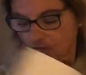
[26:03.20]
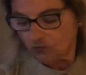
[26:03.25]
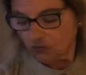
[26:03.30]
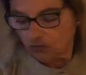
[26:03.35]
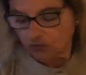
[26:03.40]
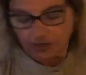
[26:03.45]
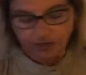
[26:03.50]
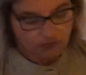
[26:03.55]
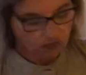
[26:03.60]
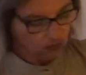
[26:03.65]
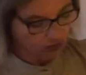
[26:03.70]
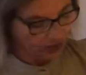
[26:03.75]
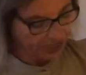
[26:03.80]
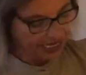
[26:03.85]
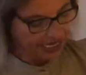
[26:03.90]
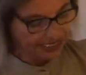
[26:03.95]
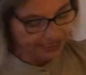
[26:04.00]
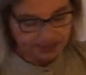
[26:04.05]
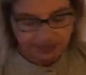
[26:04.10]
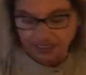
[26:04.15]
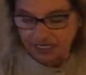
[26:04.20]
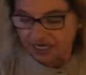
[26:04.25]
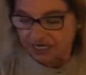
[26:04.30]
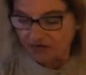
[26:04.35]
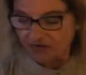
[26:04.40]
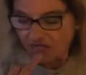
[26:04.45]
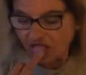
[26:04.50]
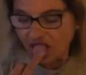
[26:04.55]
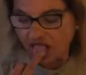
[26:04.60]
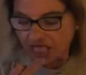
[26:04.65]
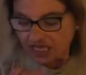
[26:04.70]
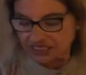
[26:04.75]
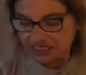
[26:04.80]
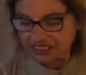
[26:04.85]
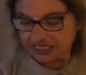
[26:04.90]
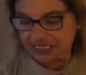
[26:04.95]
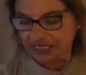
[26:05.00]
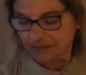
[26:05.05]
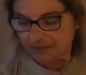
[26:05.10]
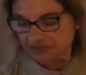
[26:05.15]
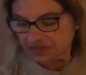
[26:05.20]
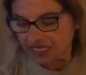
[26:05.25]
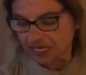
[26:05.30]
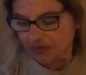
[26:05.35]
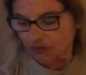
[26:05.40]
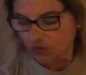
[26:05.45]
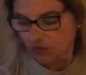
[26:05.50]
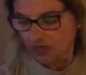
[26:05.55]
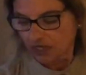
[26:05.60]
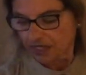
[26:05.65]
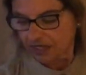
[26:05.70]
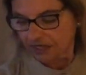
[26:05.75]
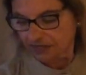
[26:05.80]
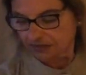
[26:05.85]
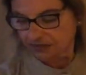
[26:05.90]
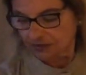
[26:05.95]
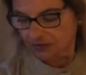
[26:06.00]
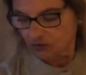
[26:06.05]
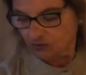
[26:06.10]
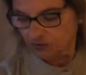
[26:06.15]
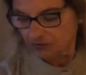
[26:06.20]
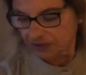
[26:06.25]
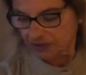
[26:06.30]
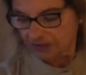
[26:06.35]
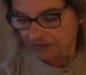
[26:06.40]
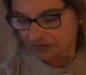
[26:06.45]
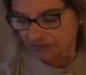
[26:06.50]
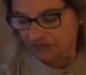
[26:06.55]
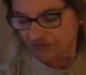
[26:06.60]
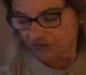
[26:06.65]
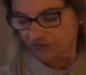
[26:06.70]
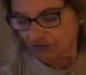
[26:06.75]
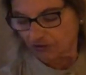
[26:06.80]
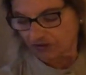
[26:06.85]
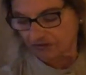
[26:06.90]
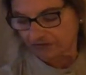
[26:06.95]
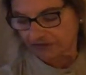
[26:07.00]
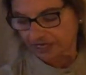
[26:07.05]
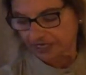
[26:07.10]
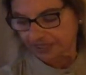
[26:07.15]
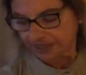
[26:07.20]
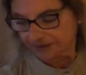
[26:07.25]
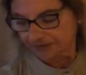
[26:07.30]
what I kind of skipped out on a little bit before